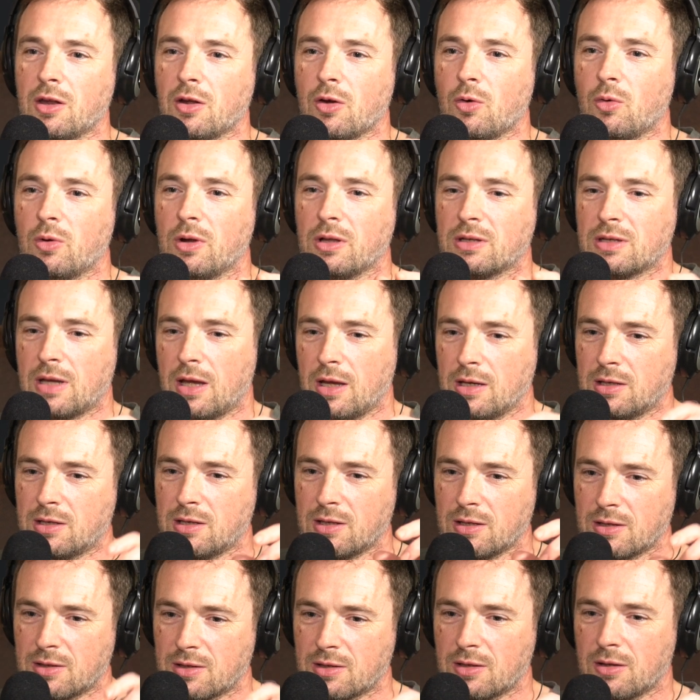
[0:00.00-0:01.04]
all it takes
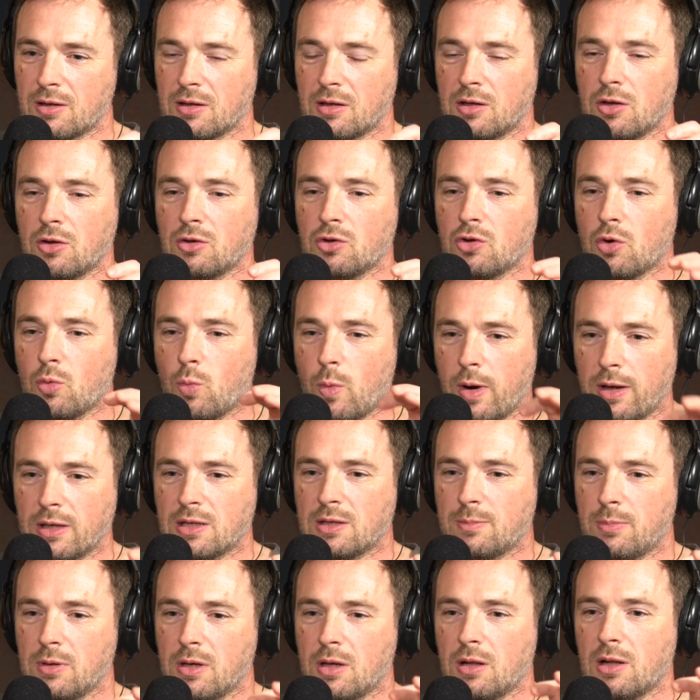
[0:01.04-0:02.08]
is your weight
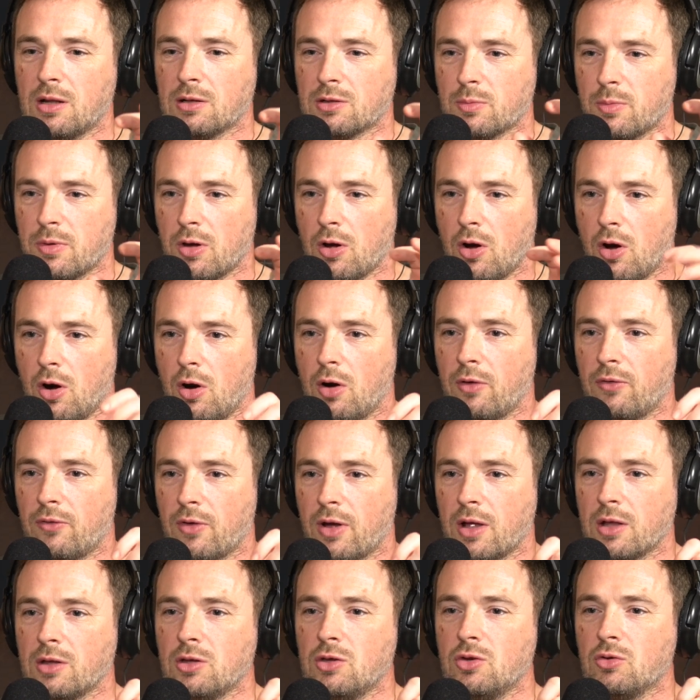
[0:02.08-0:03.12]
to be a little bit off
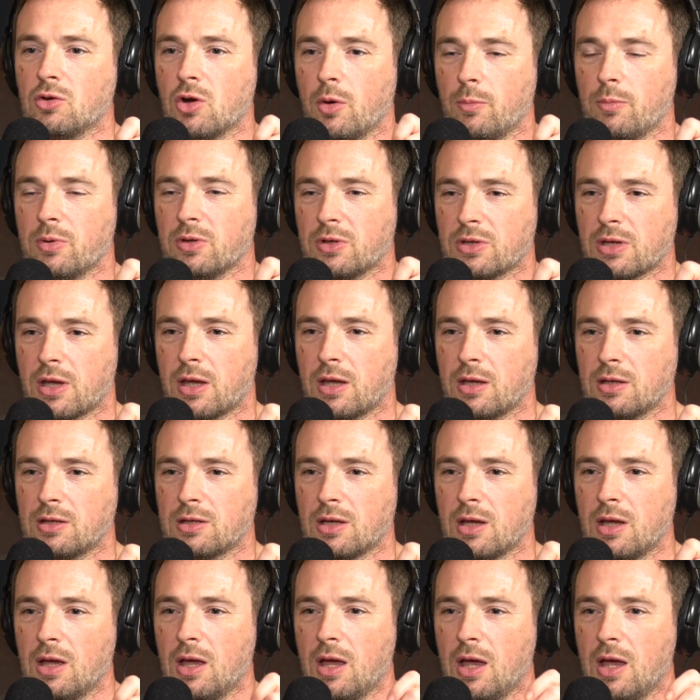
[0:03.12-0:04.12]
and you compensate